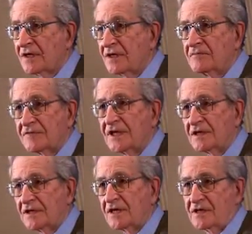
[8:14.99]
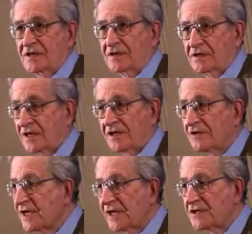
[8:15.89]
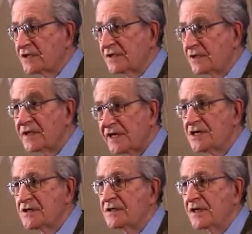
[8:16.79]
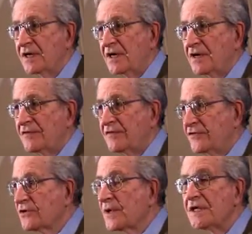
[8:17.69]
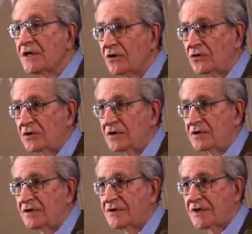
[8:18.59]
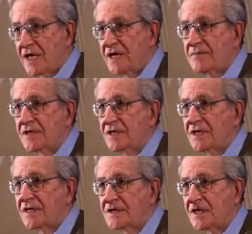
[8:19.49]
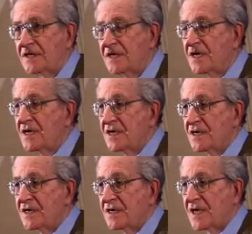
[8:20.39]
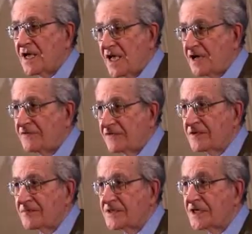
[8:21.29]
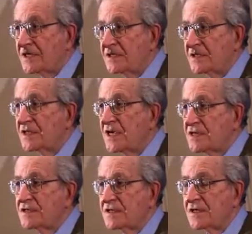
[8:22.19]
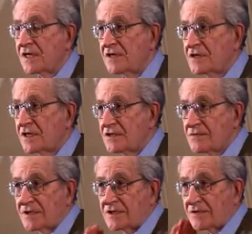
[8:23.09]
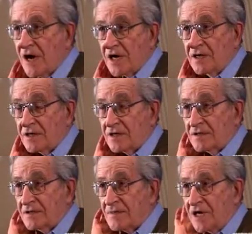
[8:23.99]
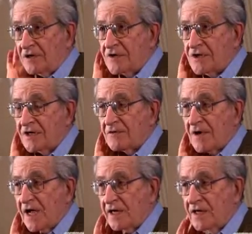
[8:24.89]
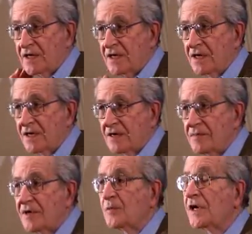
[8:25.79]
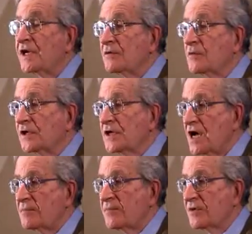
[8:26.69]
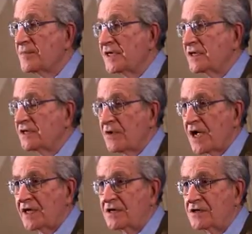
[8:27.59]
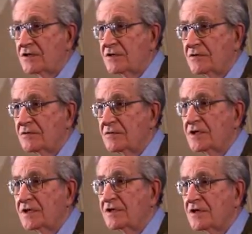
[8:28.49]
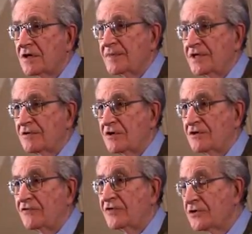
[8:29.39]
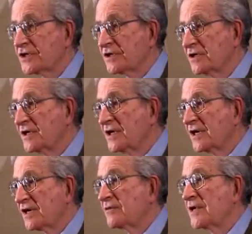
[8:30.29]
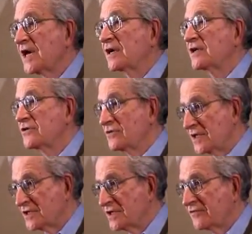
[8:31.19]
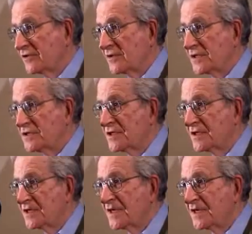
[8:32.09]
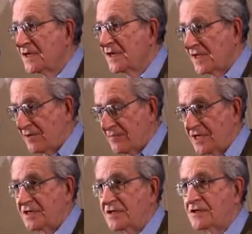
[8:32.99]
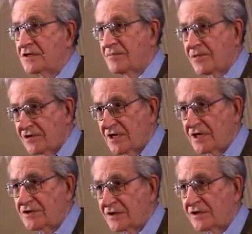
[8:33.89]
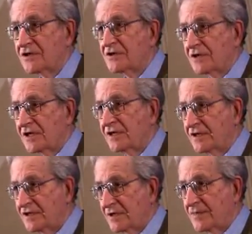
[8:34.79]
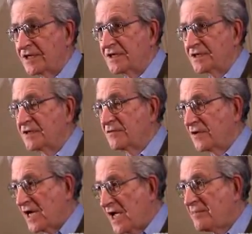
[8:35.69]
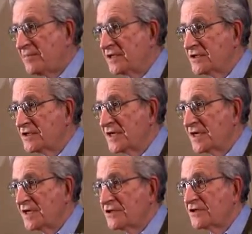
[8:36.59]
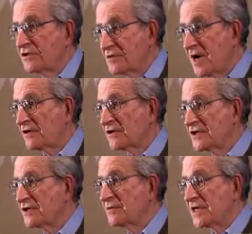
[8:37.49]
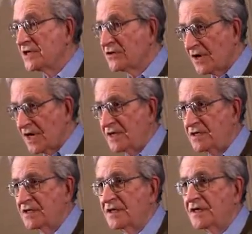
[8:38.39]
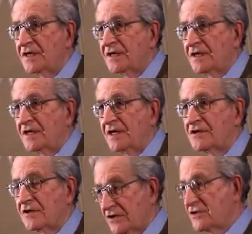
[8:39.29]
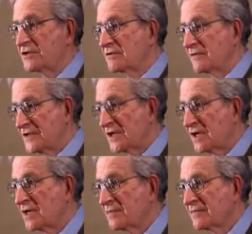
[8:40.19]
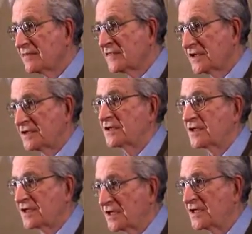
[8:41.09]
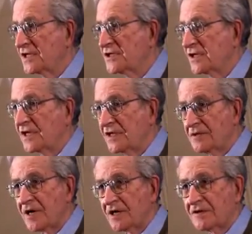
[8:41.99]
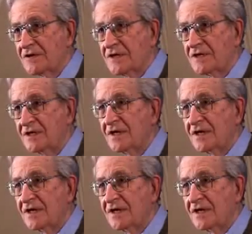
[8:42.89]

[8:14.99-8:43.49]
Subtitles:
Okay. Sounds like a contradiction. It isn't. If you read the whole statement, they said half of them said, yes, the United States wants Iraq, democracy in Iraq, but it will not permit Iraqis to determine their own future without U.S. influence. That means the proconsul is going to determine what happens. So democracy will be great as long as you do what we say. There's a condition on democracy.